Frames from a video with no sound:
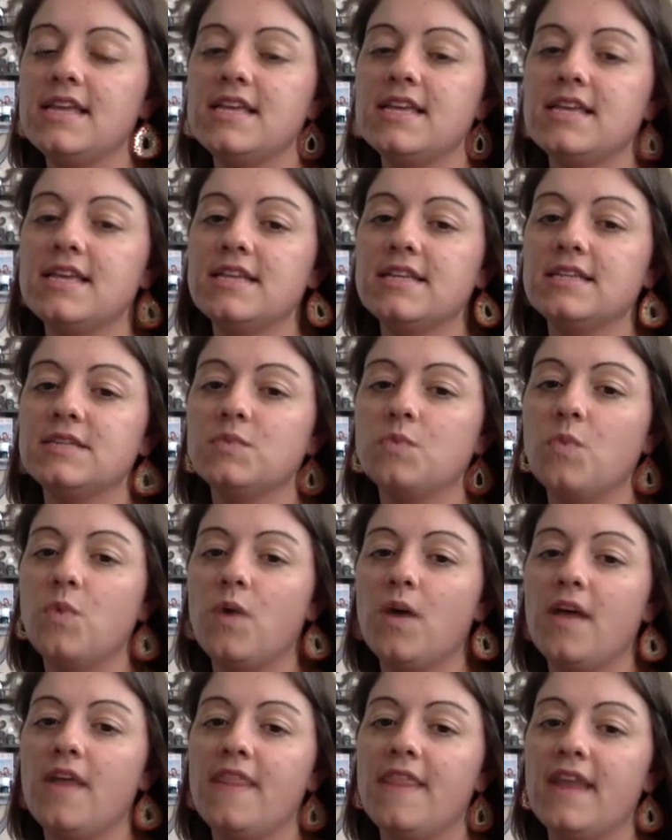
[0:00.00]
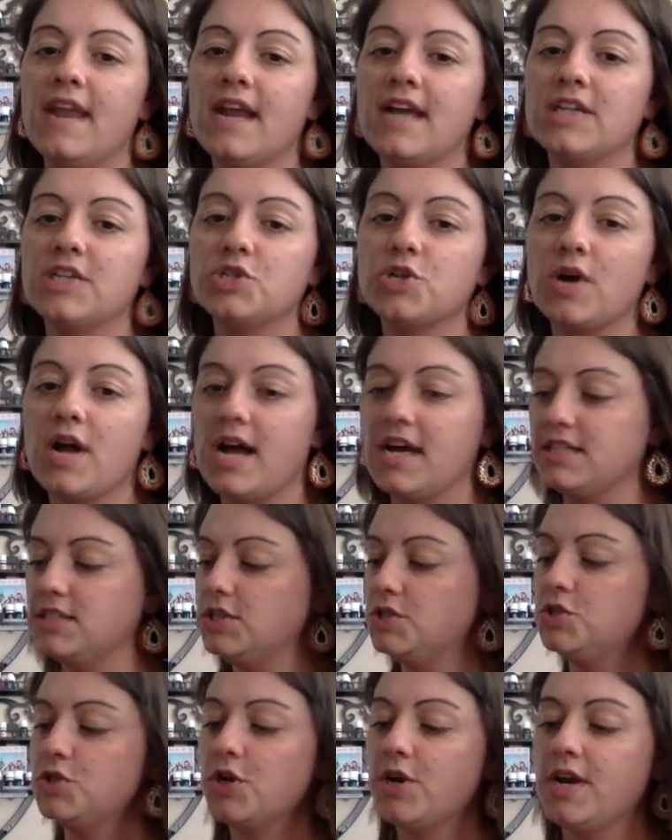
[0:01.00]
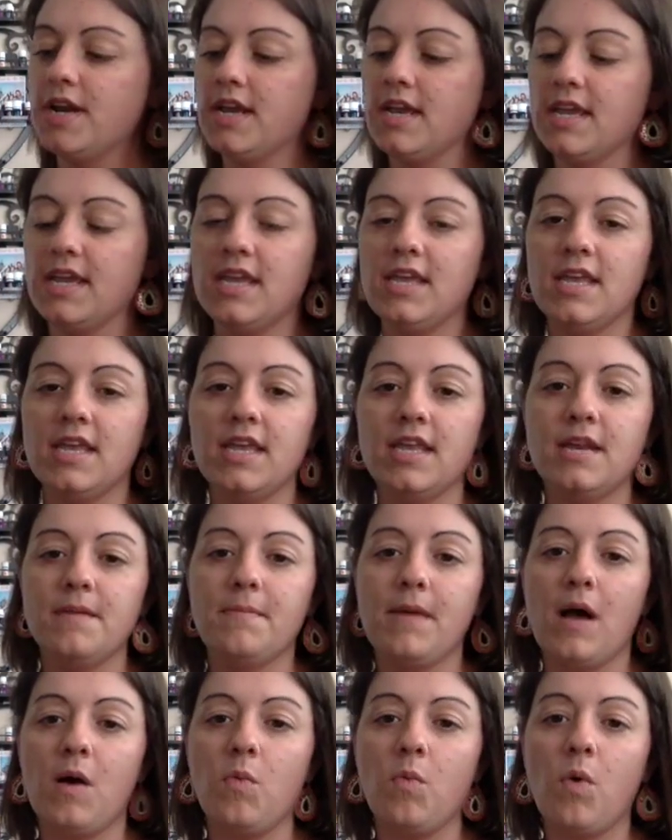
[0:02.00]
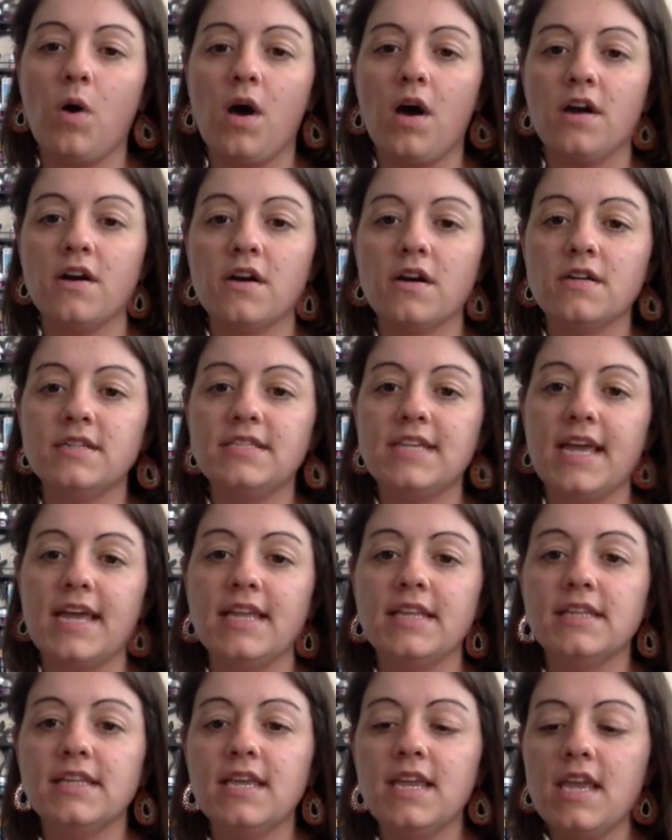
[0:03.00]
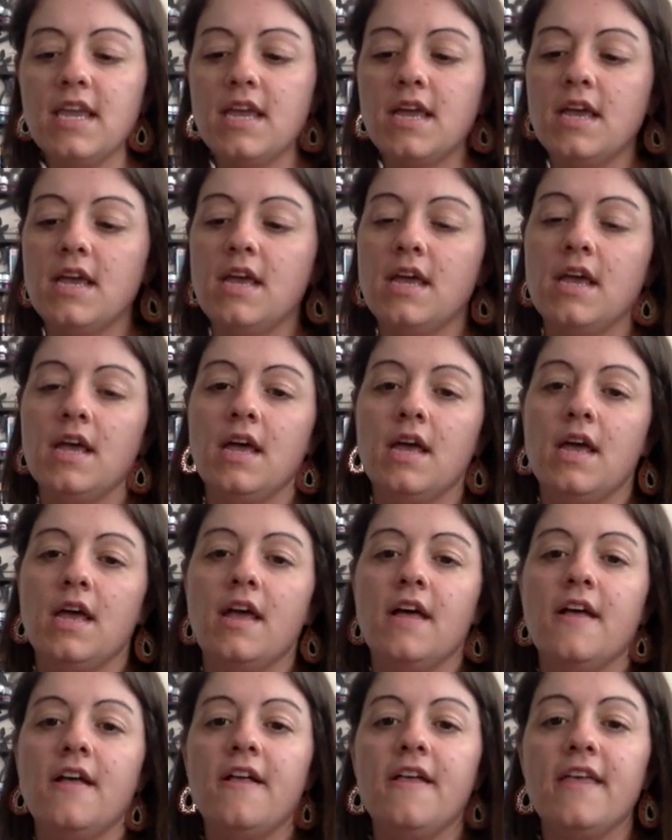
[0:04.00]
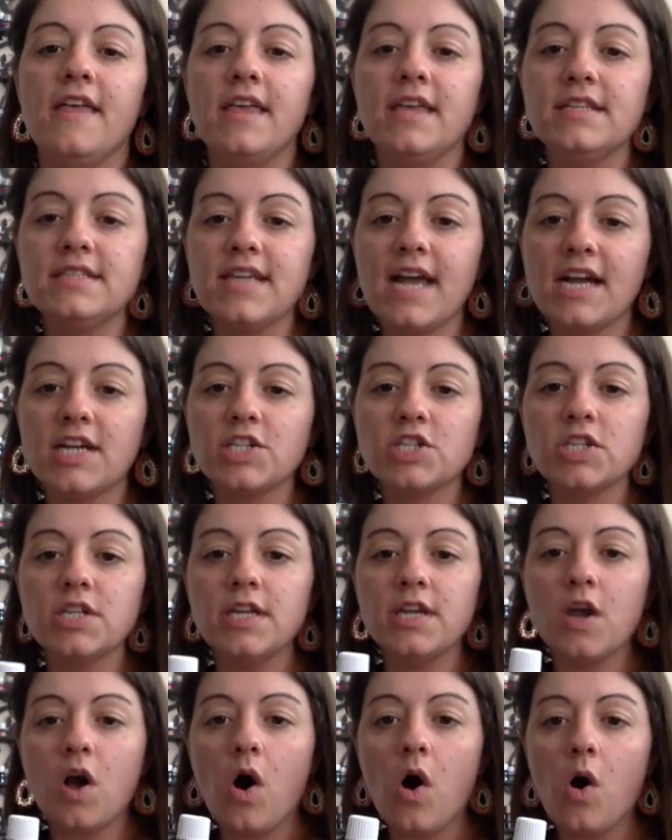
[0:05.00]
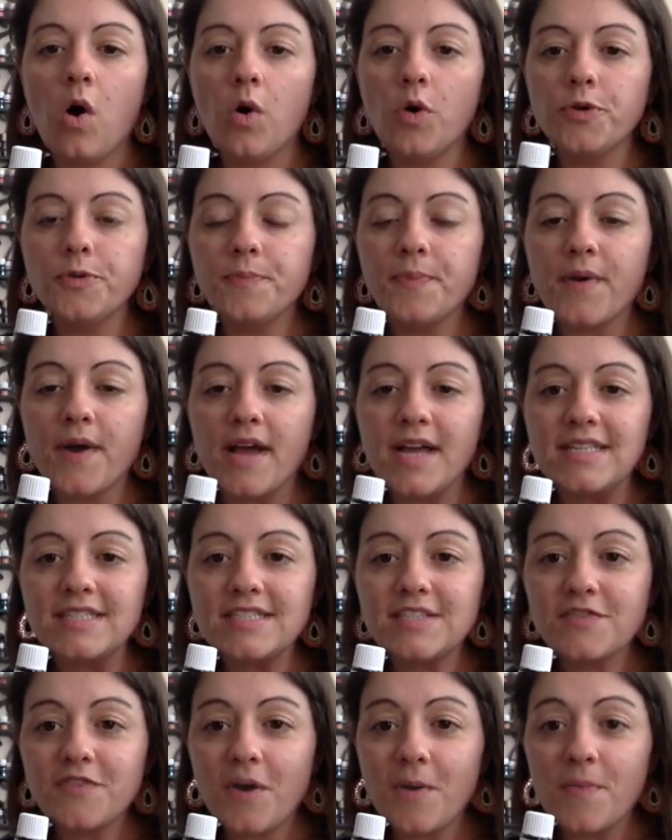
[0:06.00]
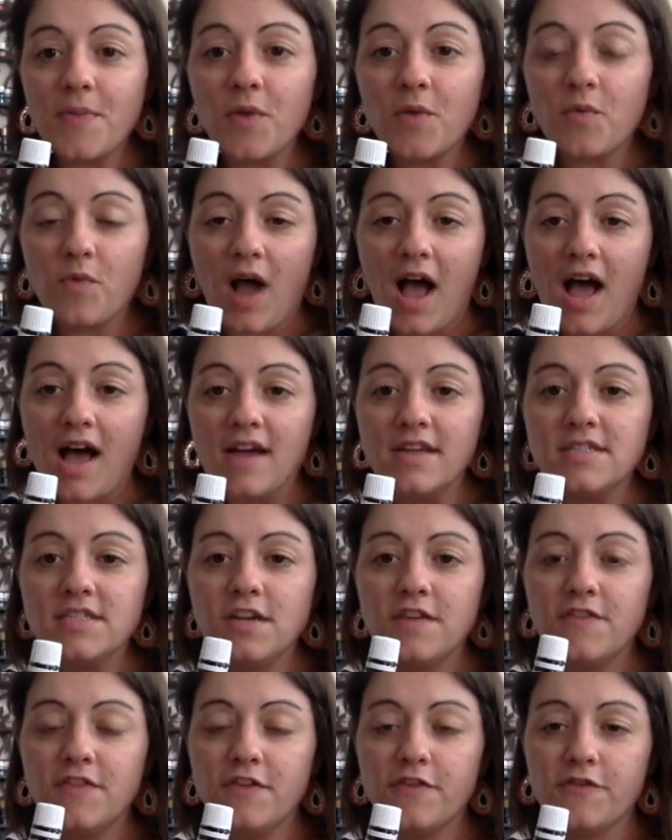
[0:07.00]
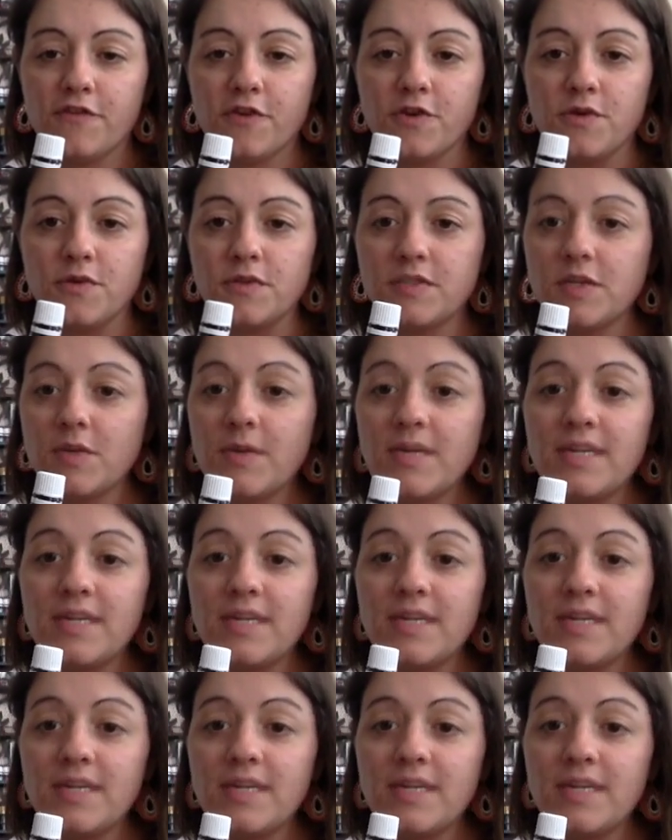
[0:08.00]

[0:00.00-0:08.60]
is one that I try to drink in my water daily. It's actually cold pressed from the rind of the fruit. So